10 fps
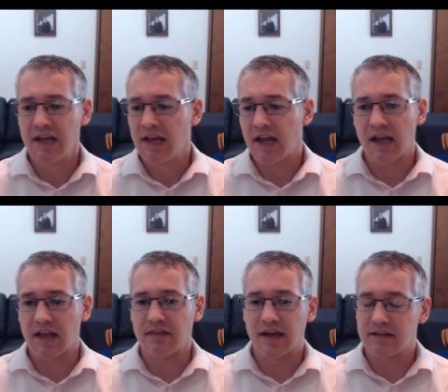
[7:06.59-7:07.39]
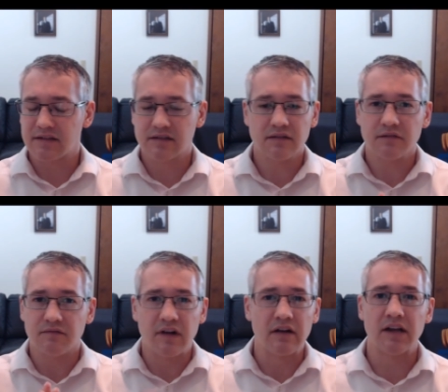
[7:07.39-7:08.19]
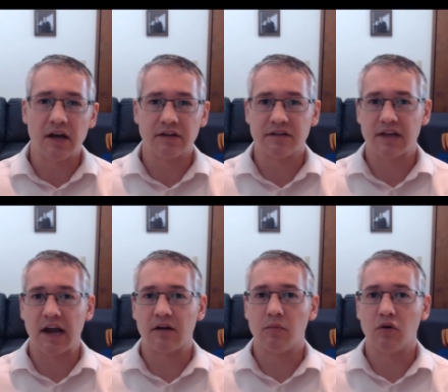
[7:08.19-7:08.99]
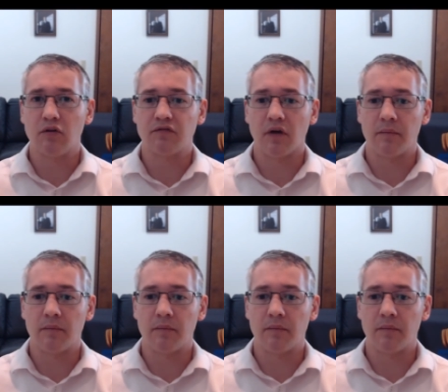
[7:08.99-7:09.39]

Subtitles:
And that's very undesirable from